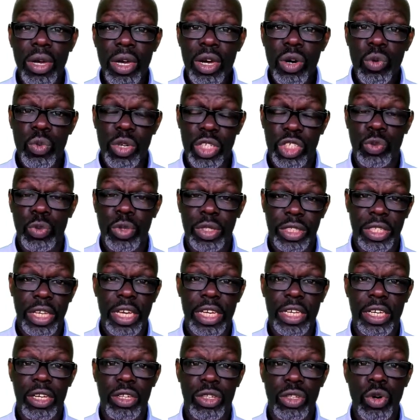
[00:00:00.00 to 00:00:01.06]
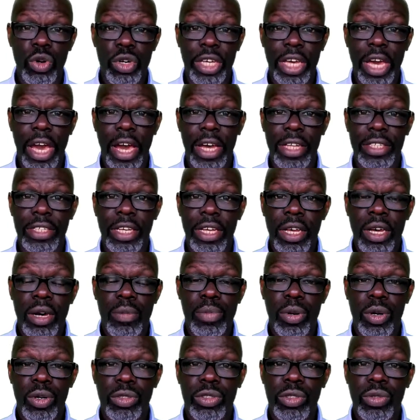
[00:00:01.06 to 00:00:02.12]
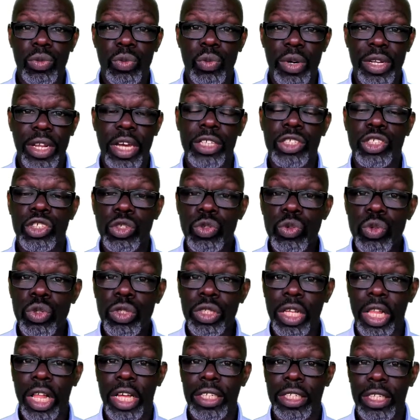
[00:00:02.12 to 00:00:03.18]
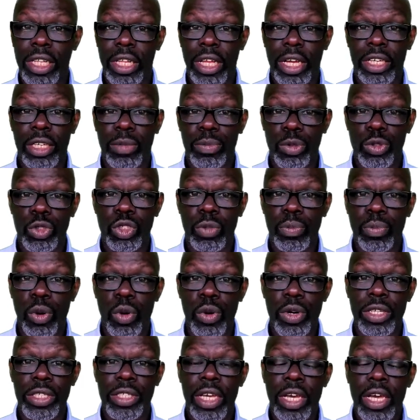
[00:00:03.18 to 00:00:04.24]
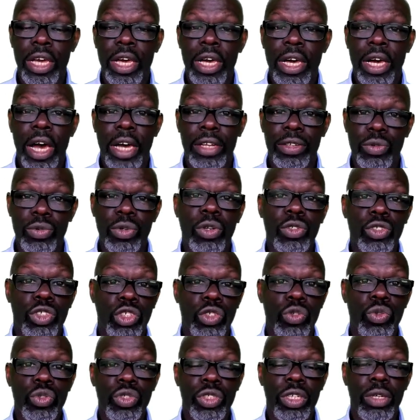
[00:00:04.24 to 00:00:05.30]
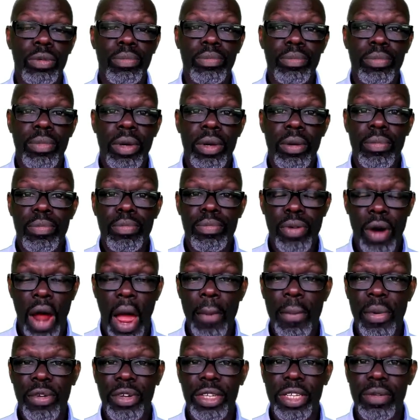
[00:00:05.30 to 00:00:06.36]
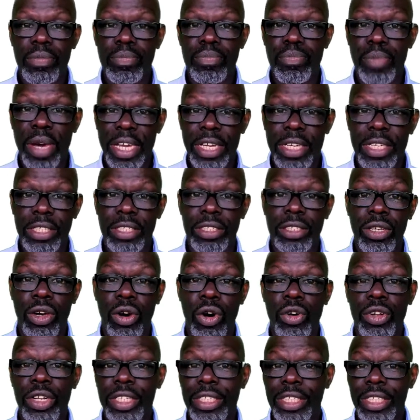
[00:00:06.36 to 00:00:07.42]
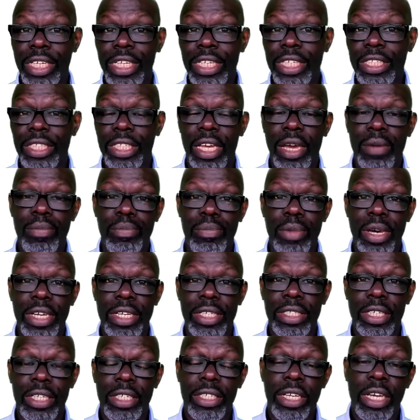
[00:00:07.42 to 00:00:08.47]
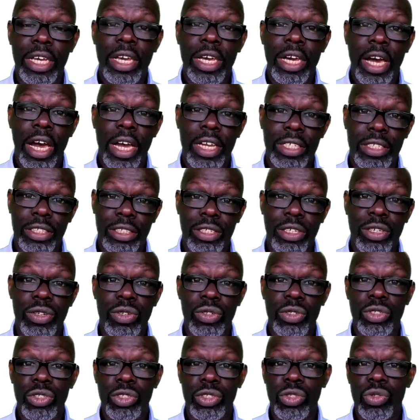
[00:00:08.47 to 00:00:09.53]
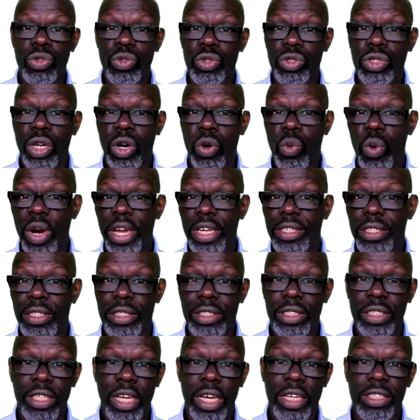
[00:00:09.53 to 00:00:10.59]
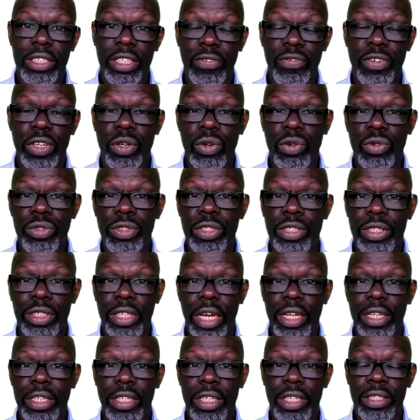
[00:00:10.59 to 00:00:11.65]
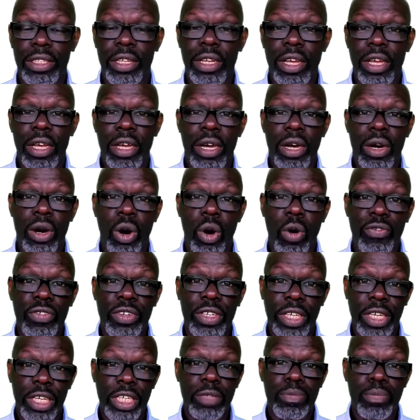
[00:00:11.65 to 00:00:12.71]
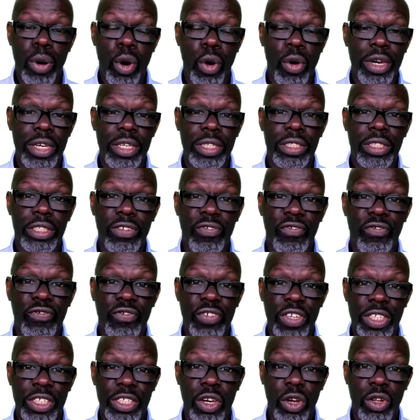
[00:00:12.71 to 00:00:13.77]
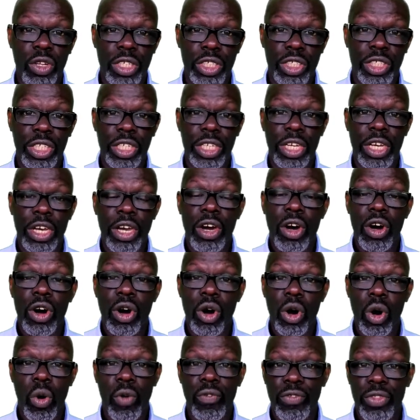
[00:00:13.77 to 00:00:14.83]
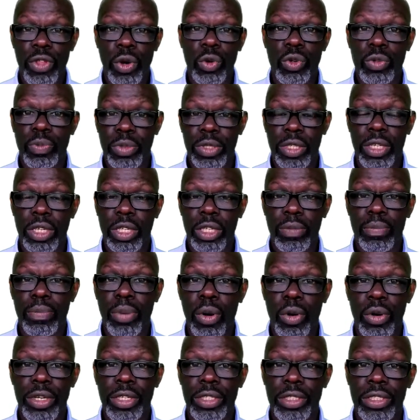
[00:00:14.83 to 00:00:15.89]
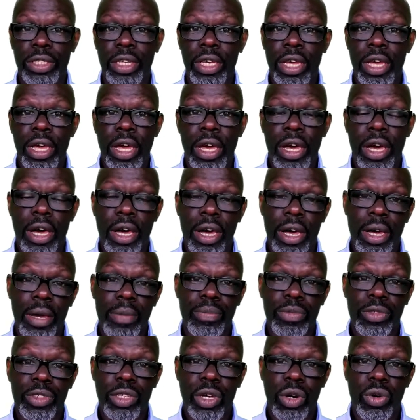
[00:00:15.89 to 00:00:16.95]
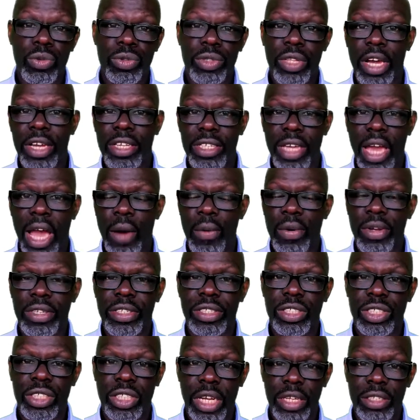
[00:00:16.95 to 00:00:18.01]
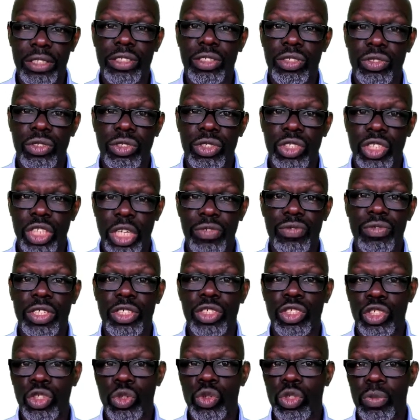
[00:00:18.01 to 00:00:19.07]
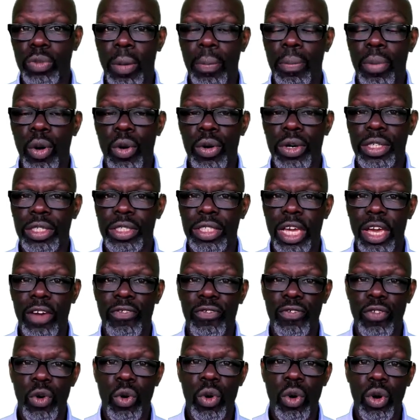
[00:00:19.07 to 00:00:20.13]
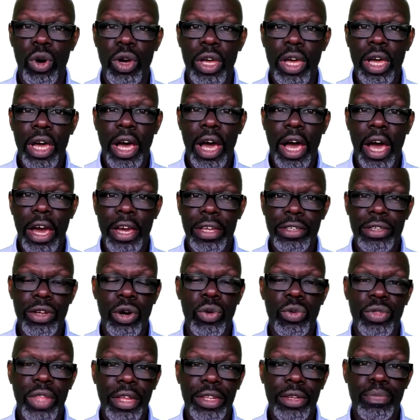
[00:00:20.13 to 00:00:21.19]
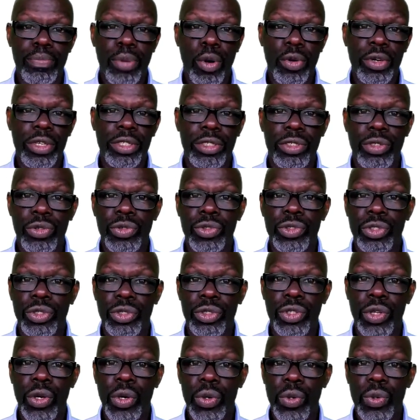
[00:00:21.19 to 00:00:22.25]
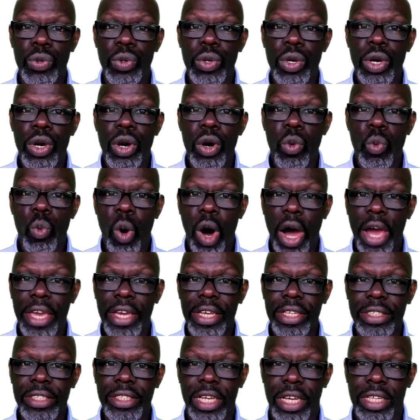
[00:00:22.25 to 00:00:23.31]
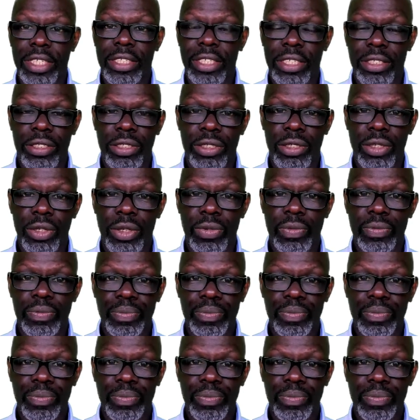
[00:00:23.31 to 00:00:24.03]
which we'll take a look at. But when I choose classical acupuncture points, I do not choose them primarily based on a TCM basis. I still use a Western scientific understanding of key points, the physiology of those particular points. So that's how I tend to generally choose my points. Therefore, I know that the point's going to do what I intend it to do.